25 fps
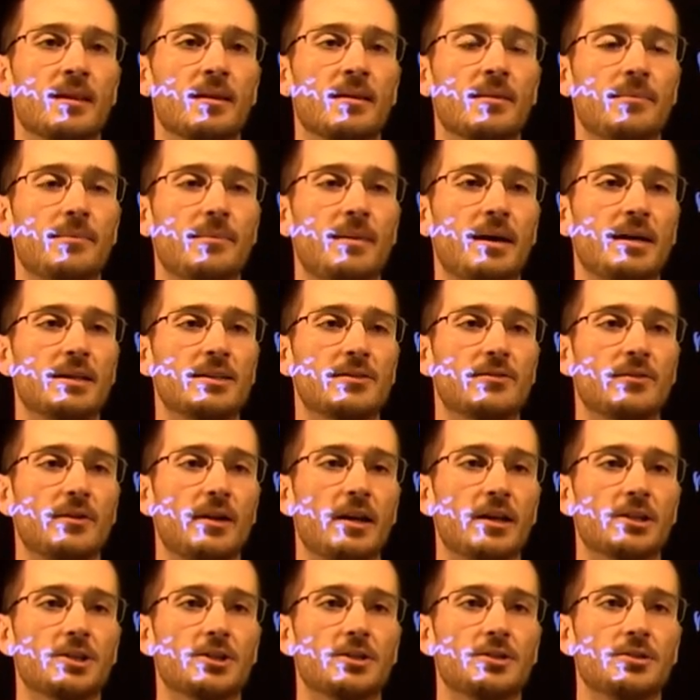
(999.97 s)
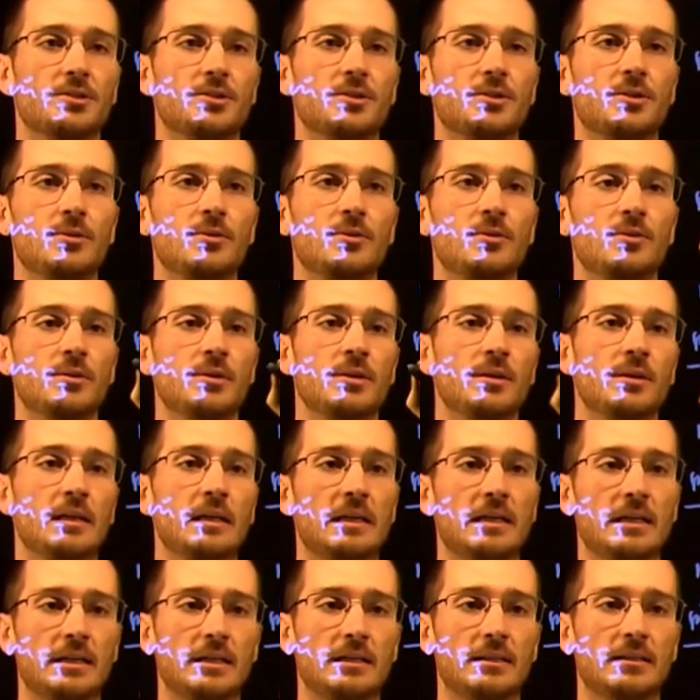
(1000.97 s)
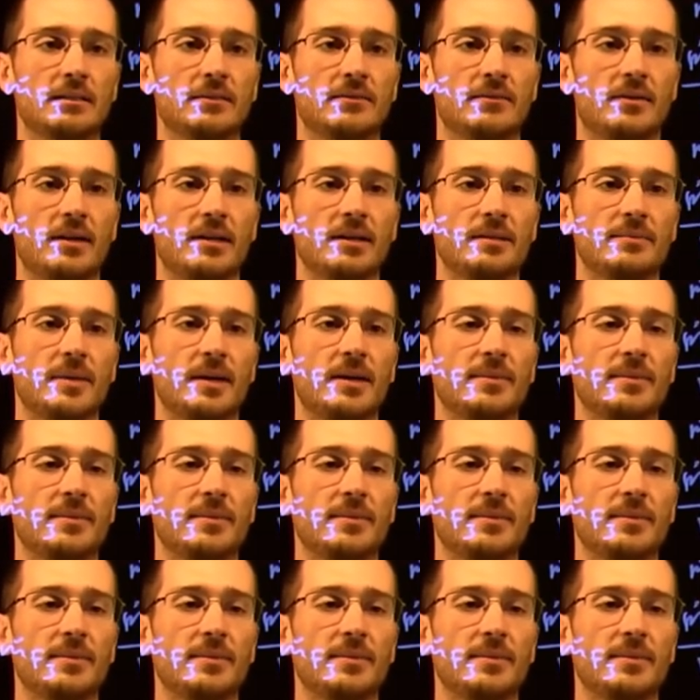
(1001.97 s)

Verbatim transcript: mass fraction 2 divided by